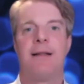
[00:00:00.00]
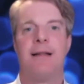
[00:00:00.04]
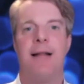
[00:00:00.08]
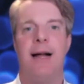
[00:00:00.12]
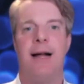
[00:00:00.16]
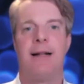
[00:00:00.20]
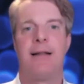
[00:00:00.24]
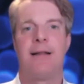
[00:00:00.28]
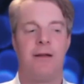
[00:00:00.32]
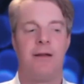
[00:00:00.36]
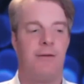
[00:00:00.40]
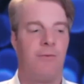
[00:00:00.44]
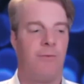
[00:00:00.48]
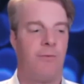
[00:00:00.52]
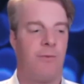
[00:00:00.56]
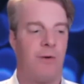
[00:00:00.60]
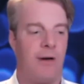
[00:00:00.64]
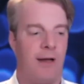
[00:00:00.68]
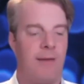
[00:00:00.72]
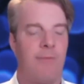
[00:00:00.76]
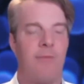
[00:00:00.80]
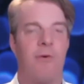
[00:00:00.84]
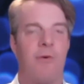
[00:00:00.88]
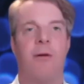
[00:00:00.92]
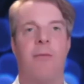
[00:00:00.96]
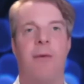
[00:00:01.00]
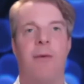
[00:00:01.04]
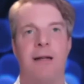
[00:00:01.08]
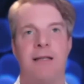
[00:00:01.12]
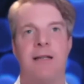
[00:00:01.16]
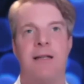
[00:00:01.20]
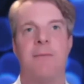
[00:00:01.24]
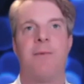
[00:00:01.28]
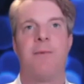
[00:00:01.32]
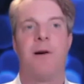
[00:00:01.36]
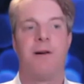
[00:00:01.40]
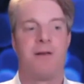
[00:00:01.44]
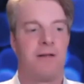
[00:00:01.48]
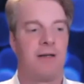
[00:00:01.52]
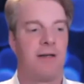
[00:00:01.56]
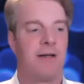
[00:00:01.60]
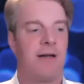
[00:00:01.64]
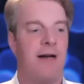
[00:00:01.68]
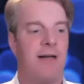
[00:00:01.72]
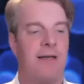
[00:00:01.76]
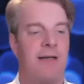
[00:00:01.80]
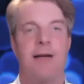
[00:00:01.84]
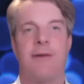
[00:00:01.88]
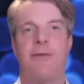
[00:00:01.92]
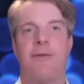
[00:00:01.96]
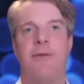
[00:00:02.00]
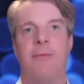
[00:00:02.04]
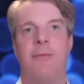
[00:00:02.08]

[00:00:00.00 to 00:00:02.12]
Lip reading: That's one of the more amazing parts of contact for